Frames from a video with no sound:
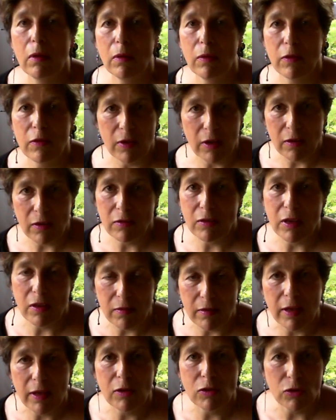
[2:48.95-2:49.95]
the 16th
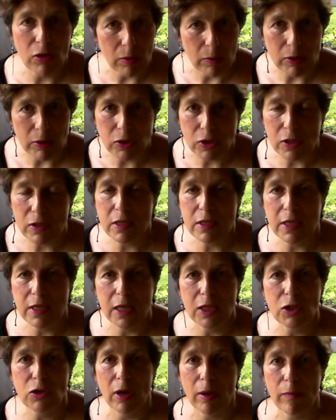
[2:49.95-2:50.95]
century, which is a
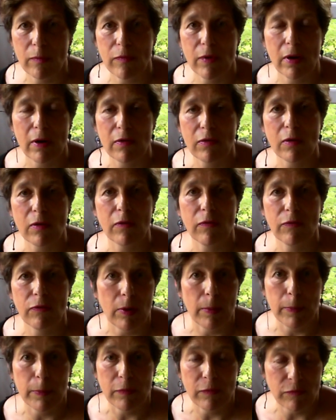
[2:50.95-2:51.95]
century I'm
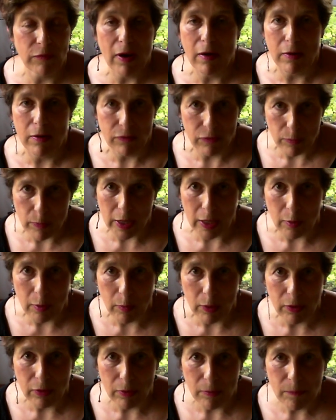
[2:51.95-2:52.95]
very familiar
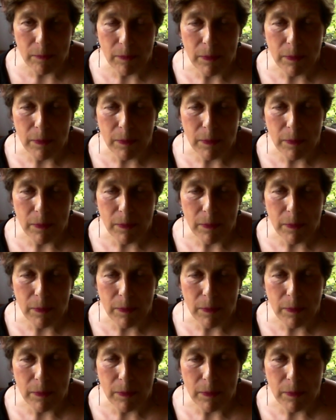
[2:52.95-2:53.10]
with,